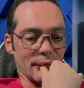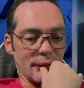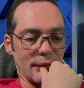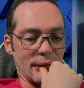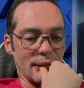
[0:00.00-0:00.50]

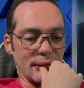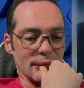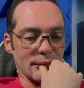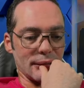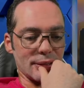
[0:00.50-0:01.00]
And
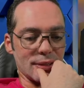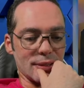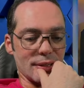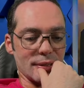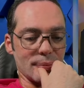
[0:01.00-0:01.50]
let's
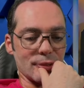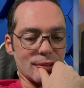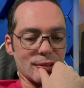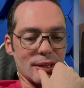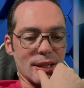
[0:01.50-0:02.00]
get 10 more
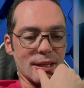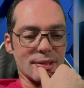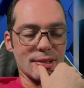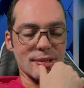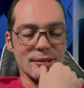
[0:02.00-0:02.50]

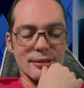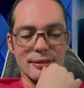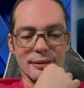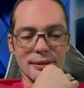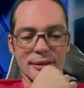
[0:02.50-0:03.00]
slots.
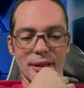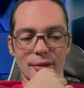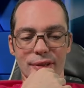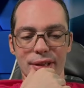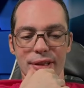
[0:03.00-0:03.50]

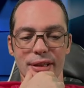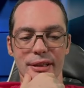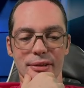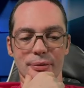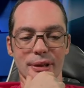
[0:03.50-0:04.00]
I'll need them
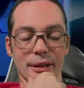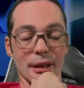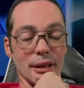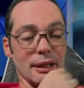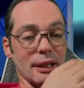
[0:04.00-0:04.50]
anyway.
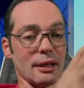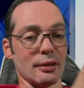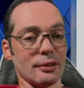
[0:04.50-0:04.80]
Now,